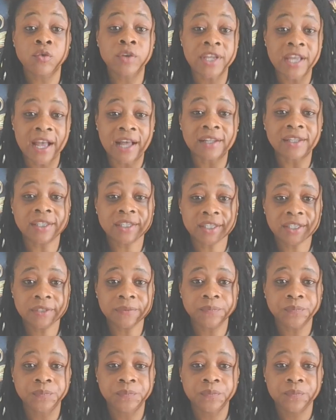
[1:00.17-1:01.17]
reality
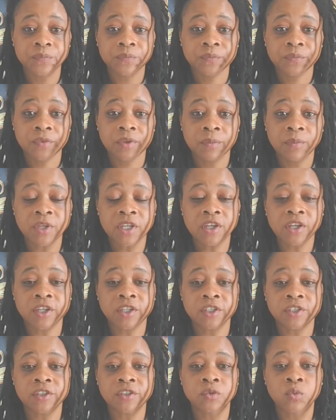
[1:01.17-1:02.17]

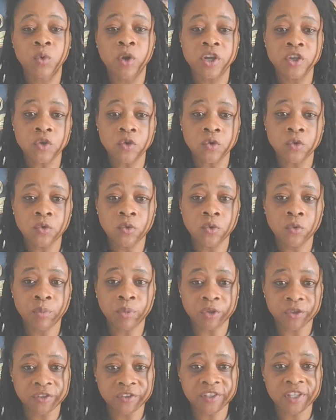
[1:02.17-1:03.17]
because what you
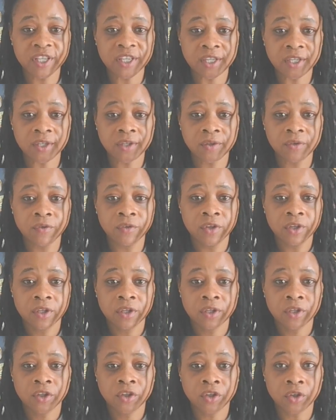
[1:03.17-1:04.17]
perceive,
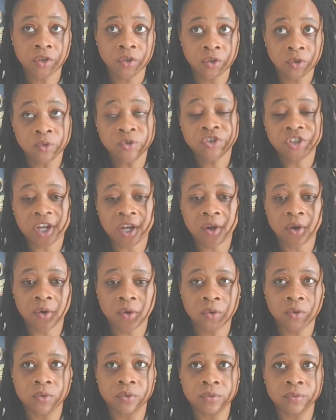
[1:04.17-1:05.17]
you
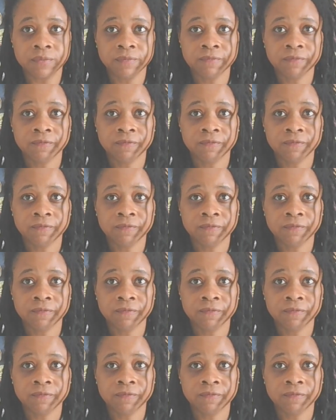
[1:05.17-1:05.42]
shall